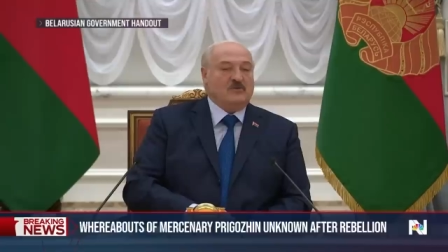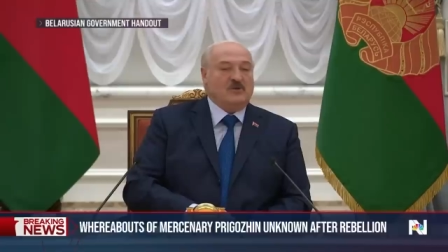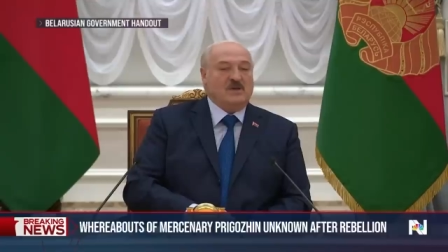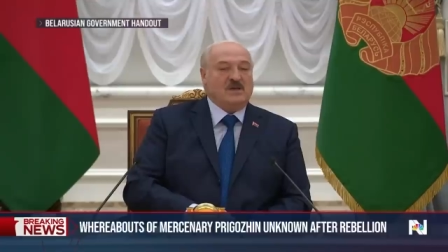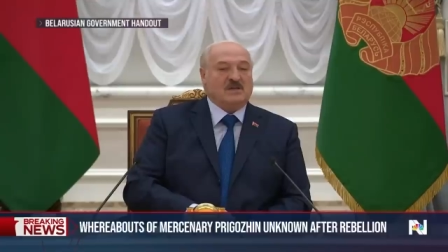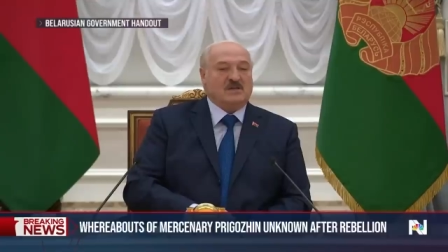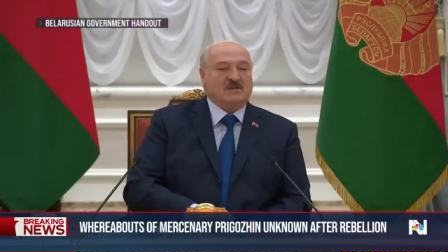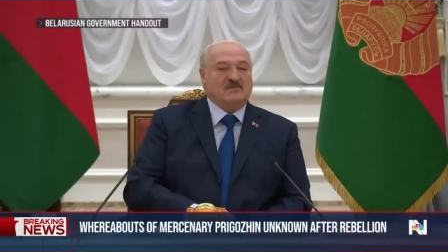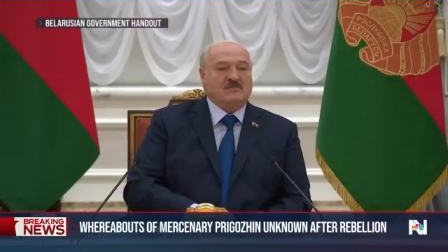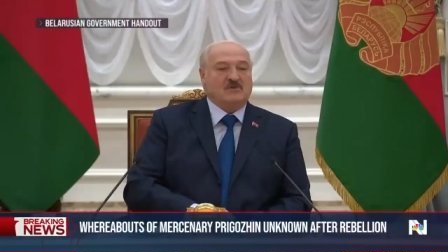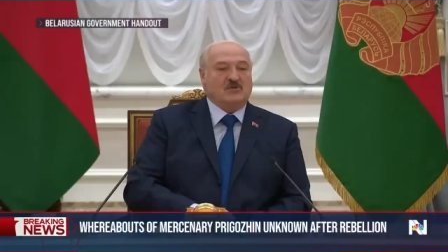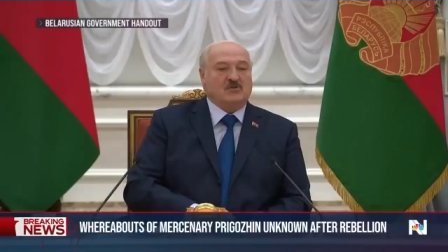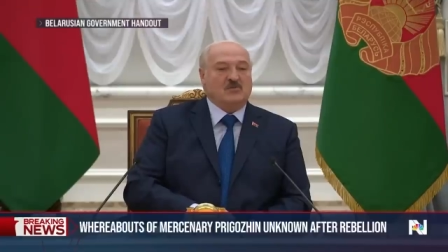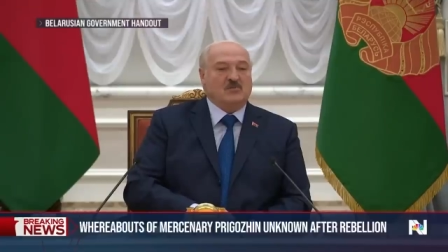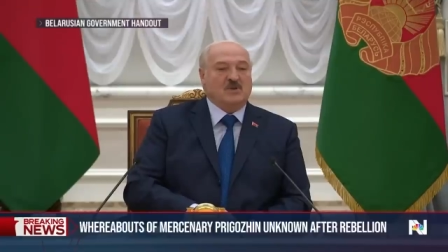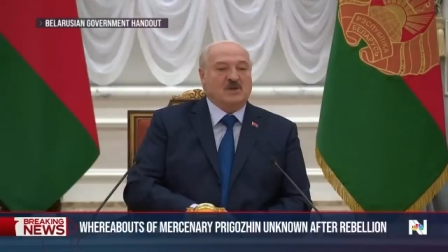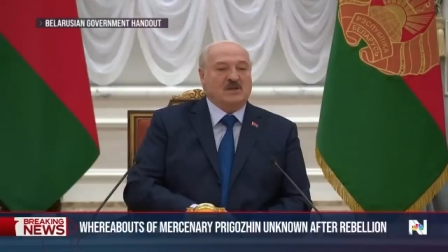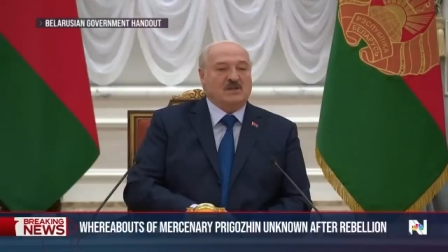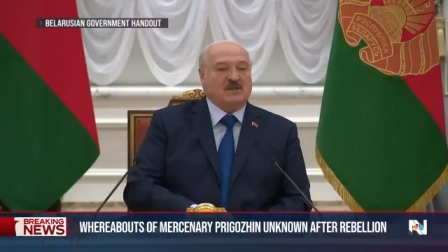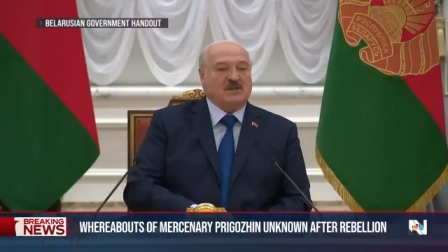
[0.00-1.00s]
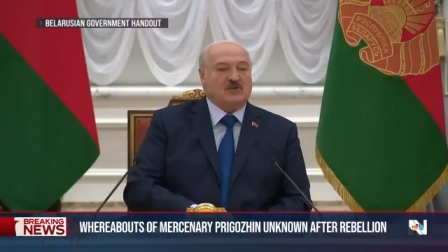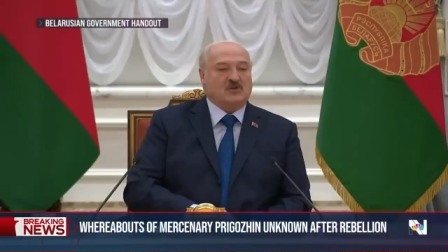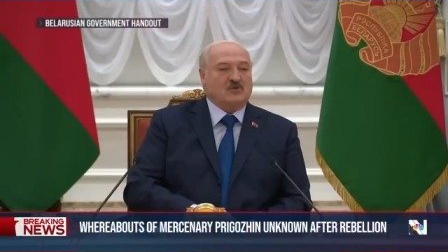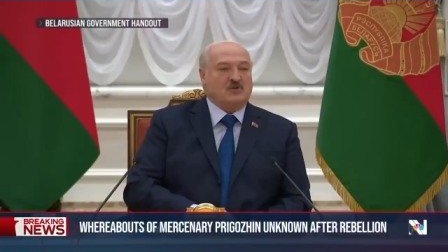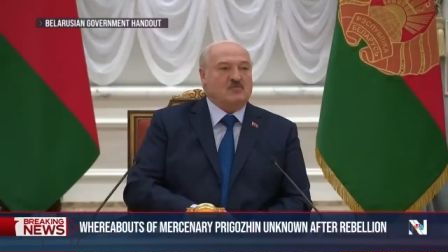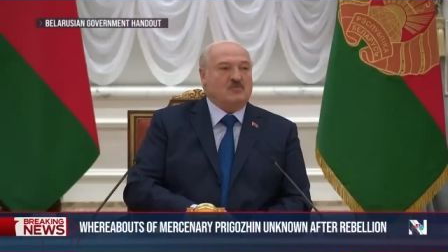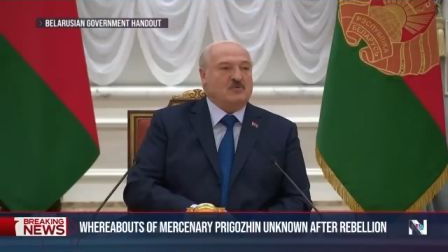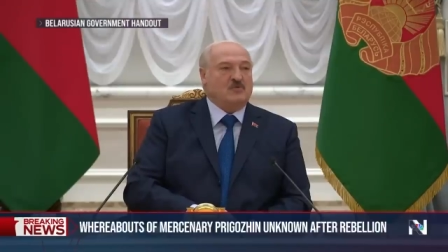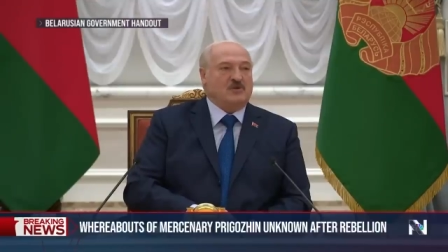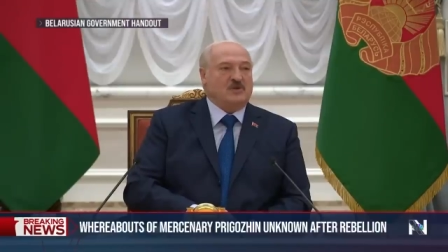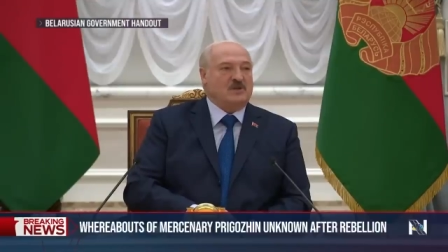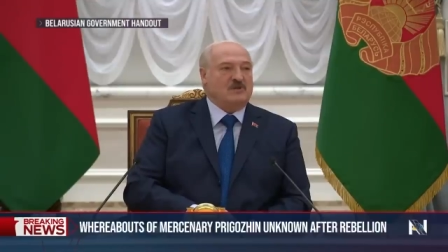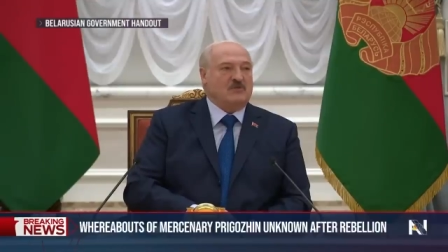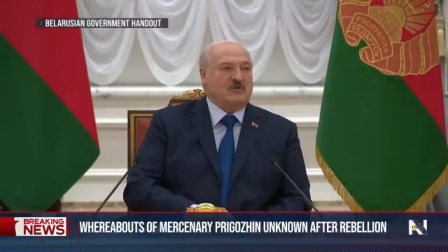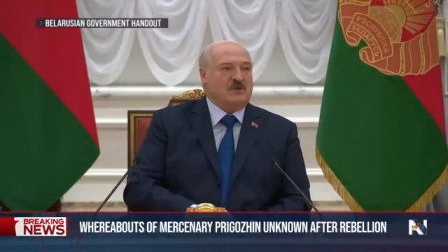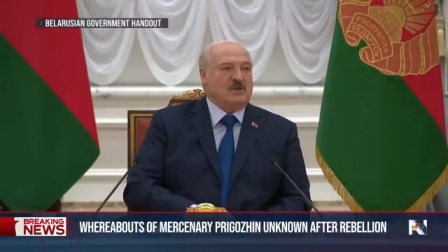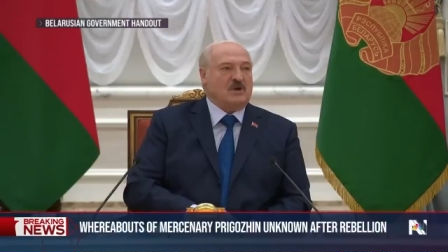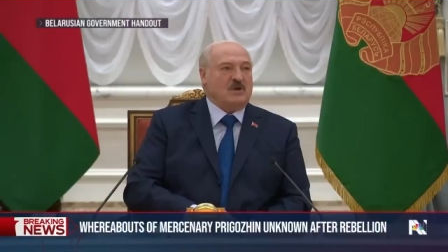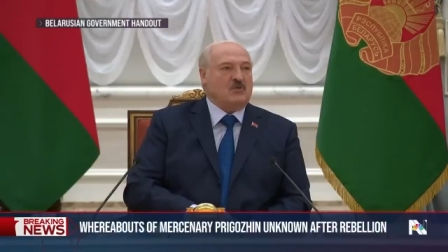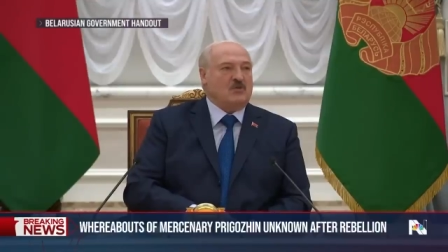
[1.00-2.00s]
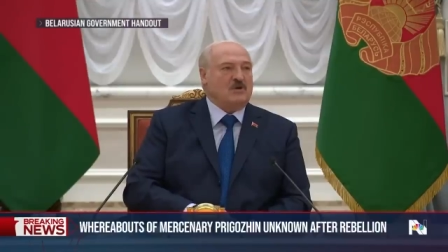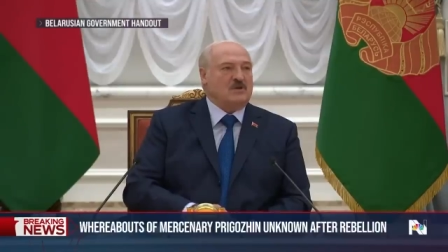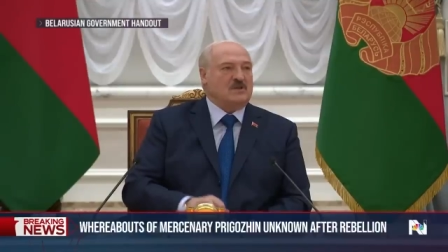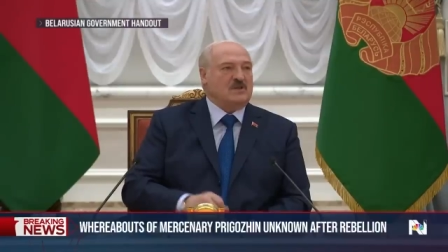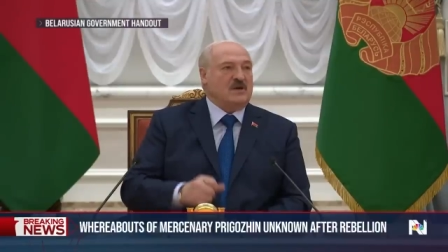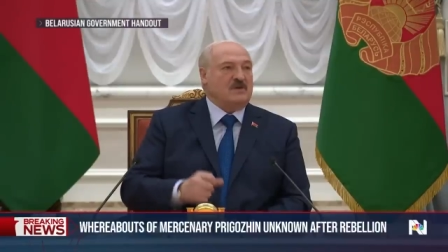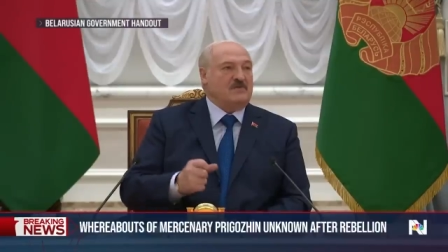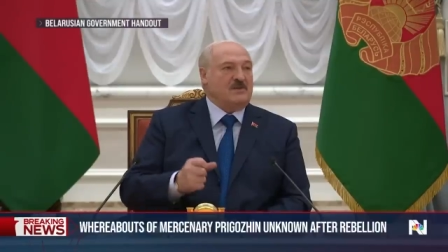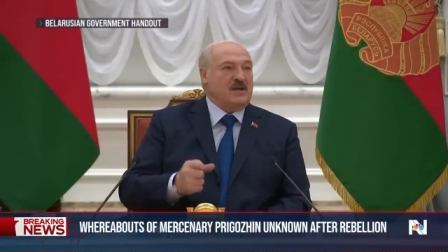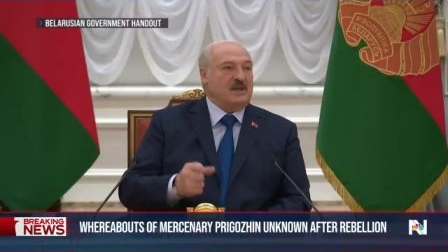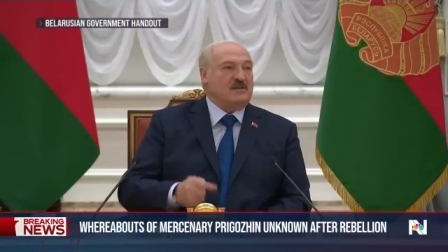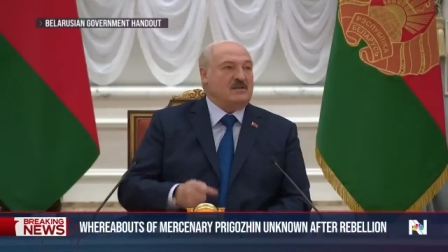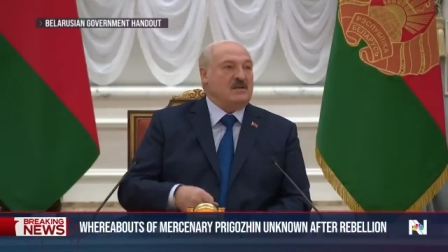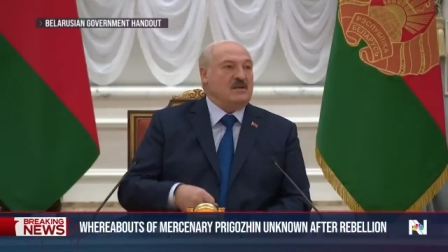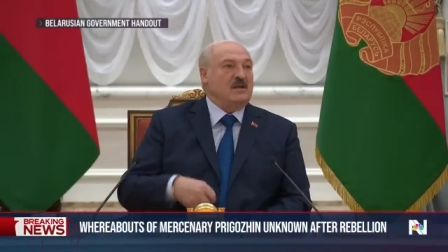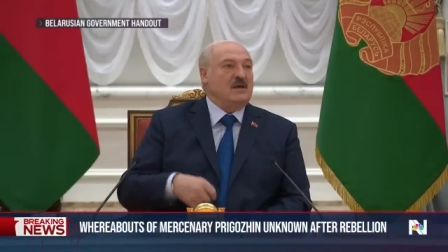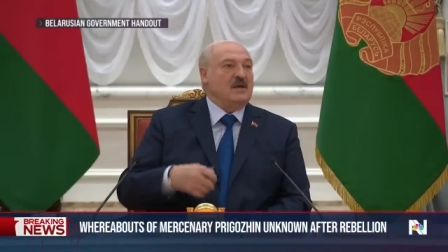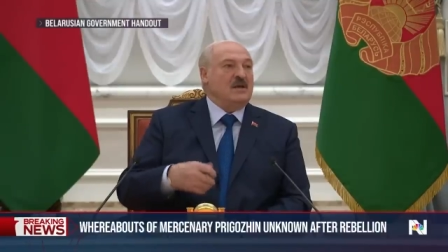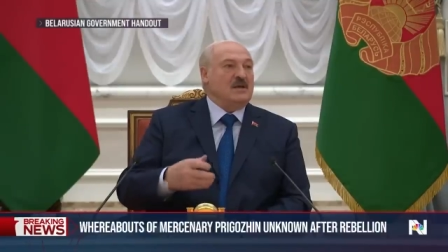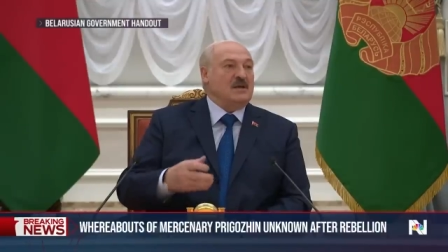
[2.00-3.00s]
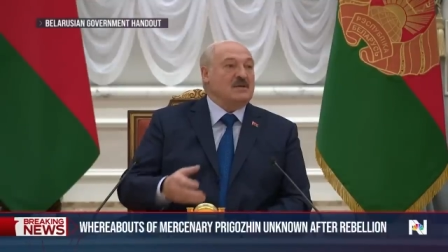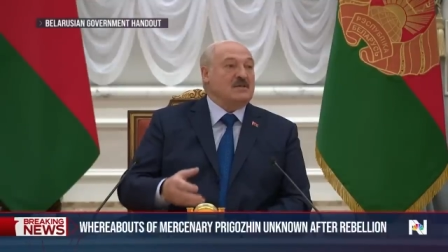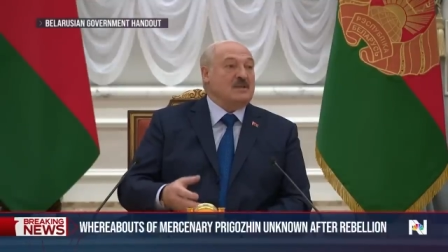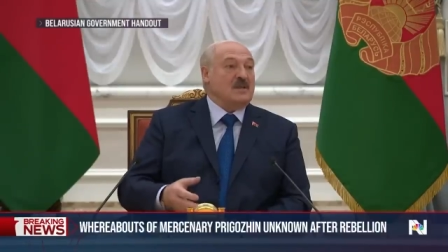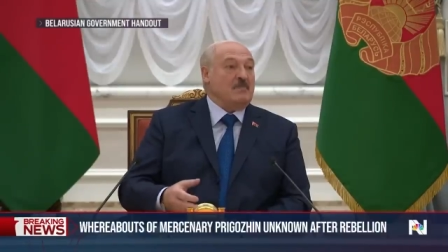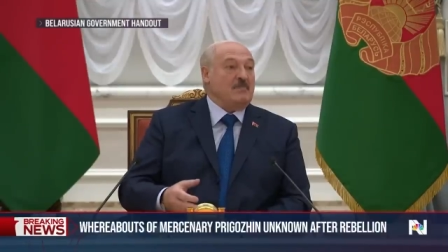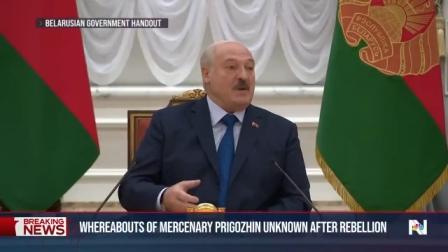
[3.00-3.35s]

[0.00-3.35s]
If you think that Putin is so evil and vengeful